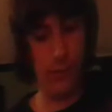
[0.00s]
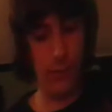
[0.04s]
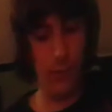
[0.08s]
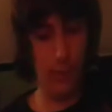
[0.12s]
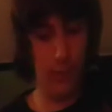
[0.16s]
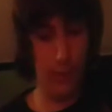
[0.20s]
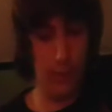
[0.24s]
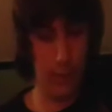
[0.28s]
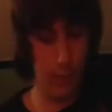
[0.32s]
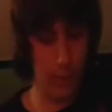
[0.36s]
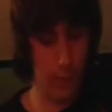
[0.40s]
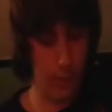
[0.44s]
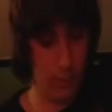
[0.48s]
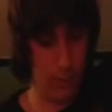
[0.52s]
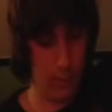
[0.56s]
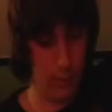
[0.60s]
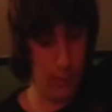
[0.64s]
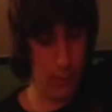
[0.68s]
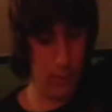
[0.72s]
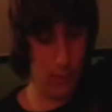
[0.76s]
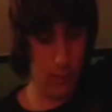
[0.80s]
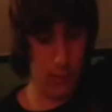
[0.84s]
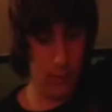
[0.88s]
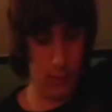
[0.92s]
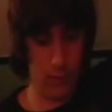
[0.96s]
good
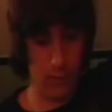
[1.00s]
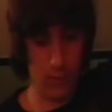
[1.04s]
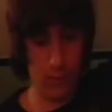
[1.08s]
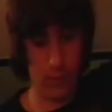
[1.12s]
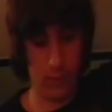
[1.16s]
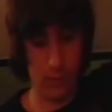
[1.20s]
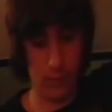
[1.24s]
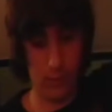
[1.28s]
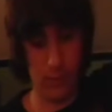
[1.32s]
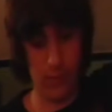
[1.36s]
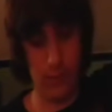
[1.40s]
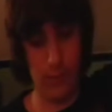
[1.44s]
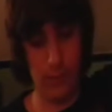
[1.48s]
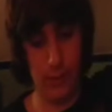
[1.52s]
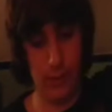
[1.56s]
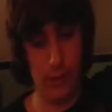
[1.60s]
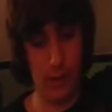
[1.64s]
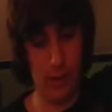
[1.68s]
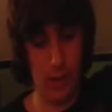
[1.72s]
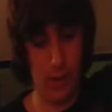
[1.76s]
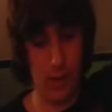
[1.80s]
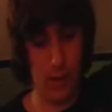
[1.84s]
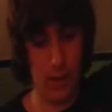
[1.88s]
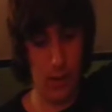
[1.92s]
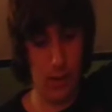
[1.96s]

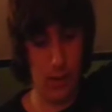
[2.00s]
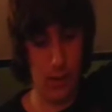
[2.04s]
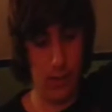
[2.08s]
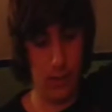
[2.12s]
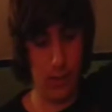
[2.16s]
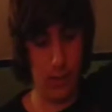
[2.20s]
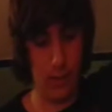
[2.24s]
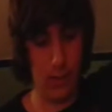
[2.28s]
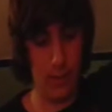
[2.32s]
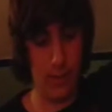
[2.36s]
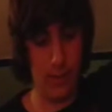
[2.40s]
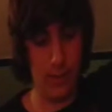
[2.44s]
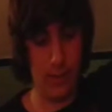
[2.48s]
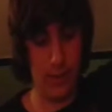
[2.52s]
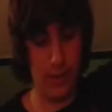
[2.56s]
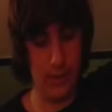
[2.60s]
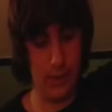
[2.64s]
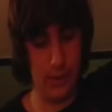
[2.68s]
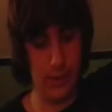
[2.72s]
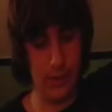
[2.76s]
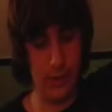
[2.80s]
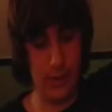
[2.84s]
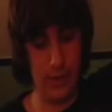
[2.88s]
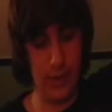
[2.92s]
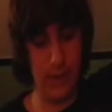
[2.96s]

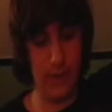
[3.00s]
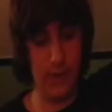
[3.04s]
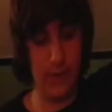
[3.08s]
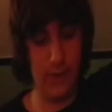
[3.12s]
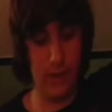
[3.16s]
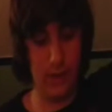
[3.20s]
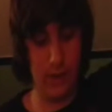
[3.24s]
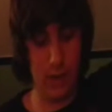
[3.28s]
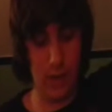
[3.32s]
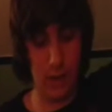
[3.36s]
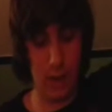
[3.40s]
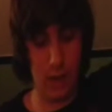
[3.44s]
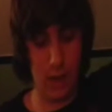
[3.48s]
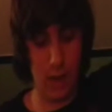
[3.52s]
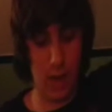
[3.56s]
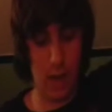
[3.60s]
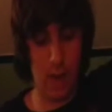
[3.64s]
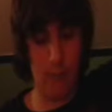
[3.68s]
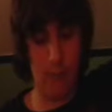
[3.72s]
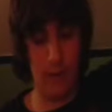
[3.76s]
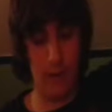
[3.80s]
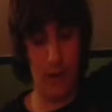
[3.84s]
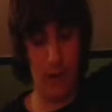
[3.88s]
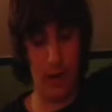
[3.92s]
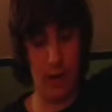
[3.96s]
websites is
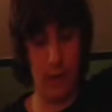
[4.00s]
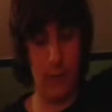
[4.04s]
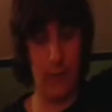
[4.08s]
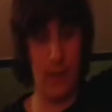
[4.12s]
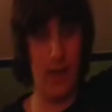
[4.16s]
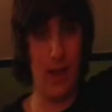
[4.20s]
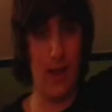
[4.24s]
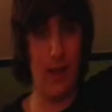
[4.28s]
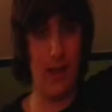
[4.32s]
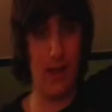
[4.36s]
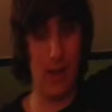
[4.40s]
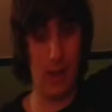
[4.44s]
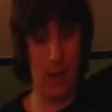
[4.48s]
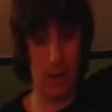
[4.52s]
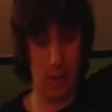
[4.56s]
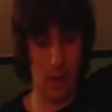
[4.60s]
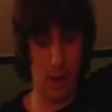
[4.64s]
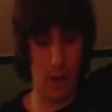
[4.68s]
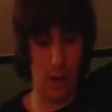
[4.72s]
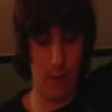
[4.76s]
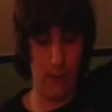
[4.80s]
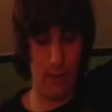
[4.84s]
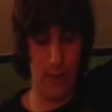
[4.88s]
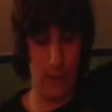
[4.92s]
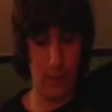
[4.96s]
evic.com,
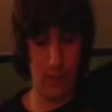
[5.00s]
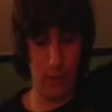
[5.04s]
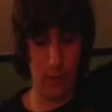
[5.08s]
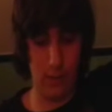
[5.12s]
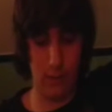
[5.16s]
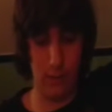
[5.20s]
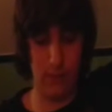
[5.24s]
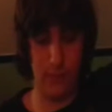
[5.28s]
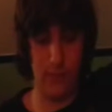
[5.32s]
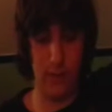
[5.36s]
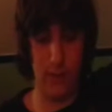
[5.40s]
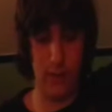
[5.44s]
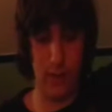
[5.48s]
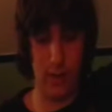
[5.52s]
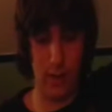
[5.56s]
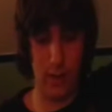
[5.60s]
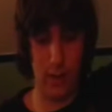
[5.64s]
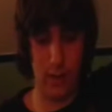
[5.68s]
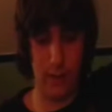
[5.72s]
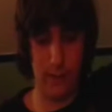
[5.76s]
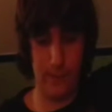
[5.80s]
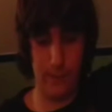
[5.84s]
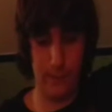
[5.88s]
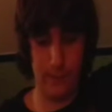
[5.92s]
airsplat.com, and Airsoft GI.